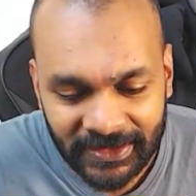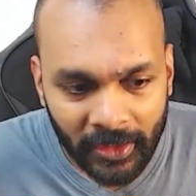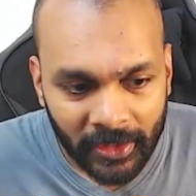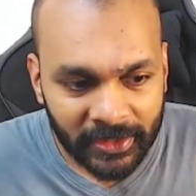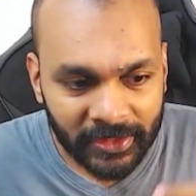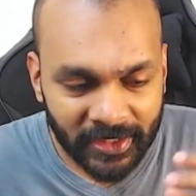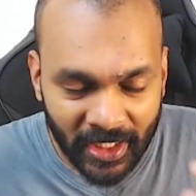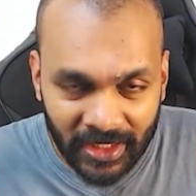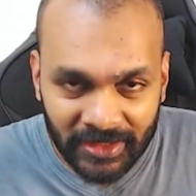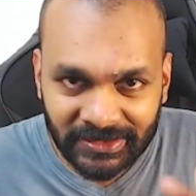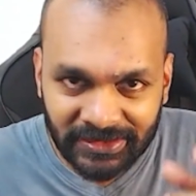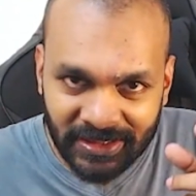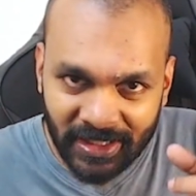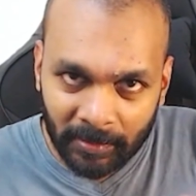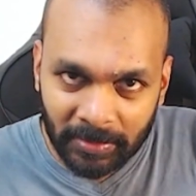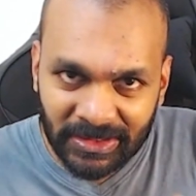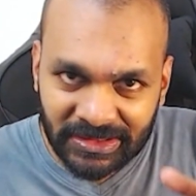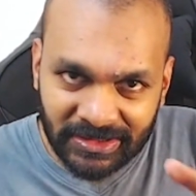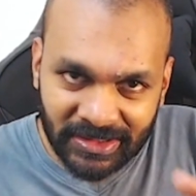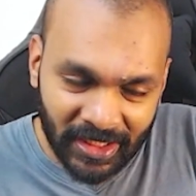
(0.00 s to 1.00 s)
Young's
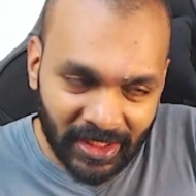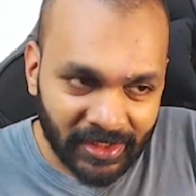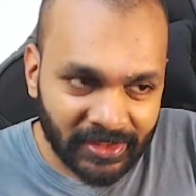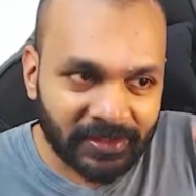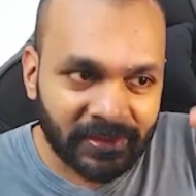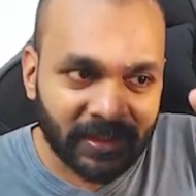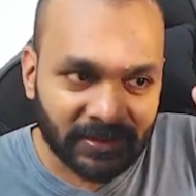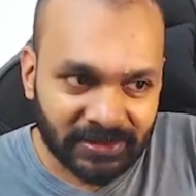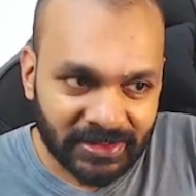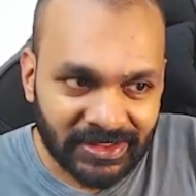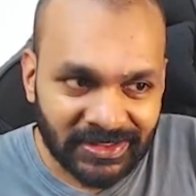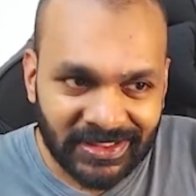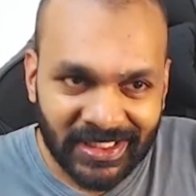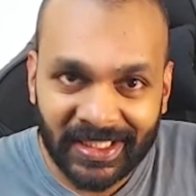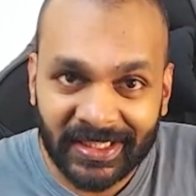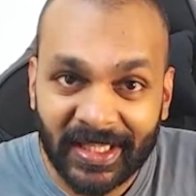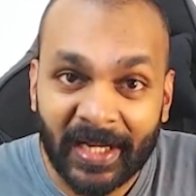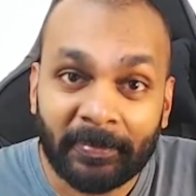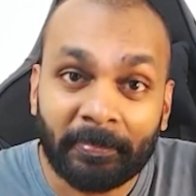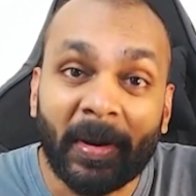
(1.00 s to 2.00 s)
double slit doesn't say
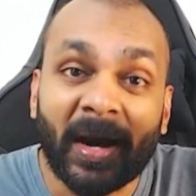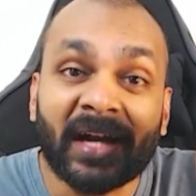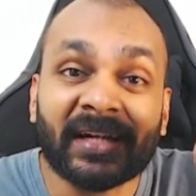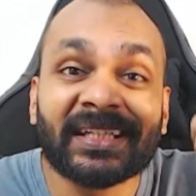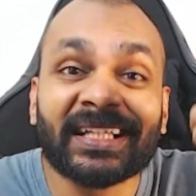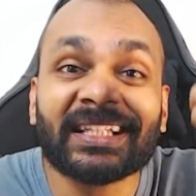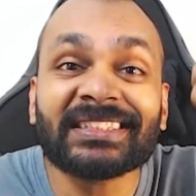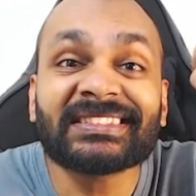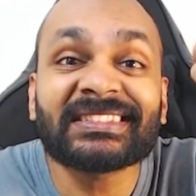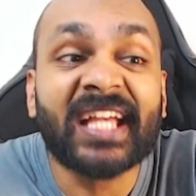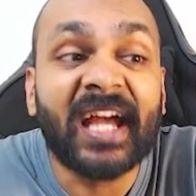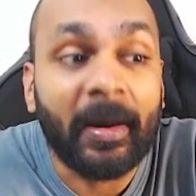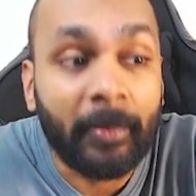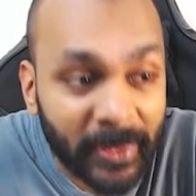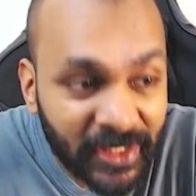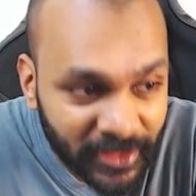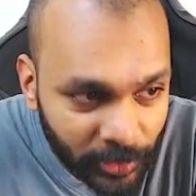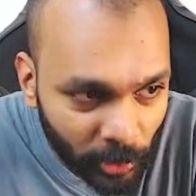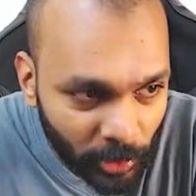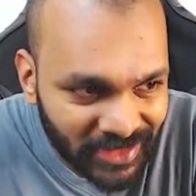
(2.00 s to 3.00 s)
that particles come
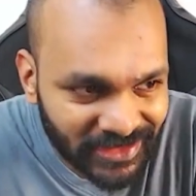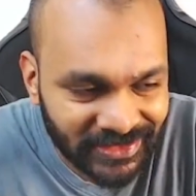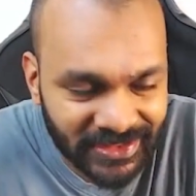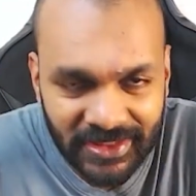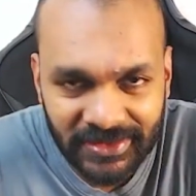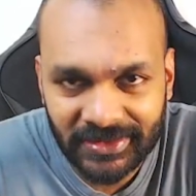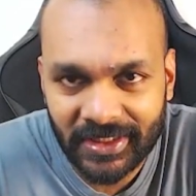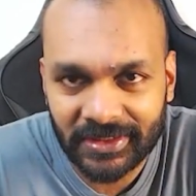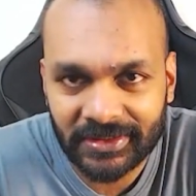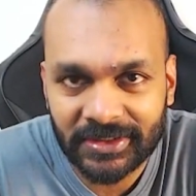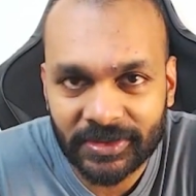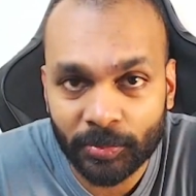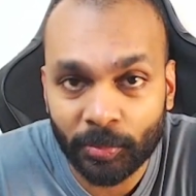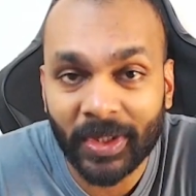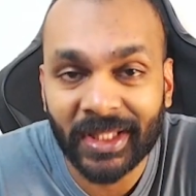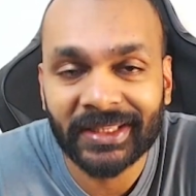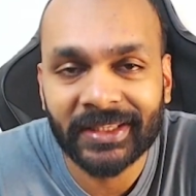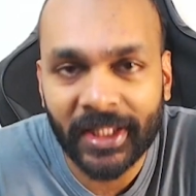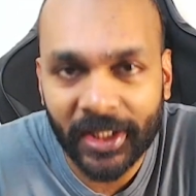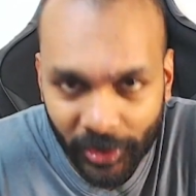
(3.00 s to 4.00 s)
into existence
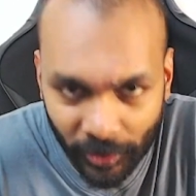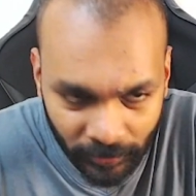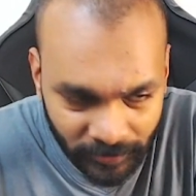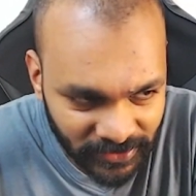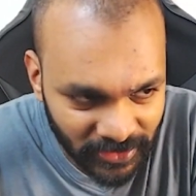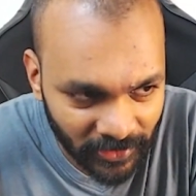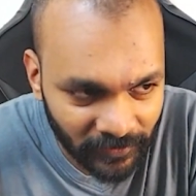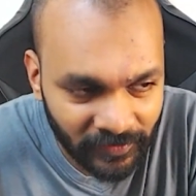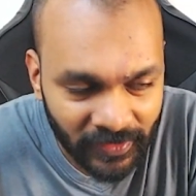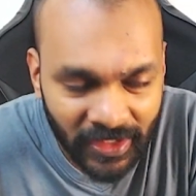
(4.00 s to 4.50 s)
when they're observed.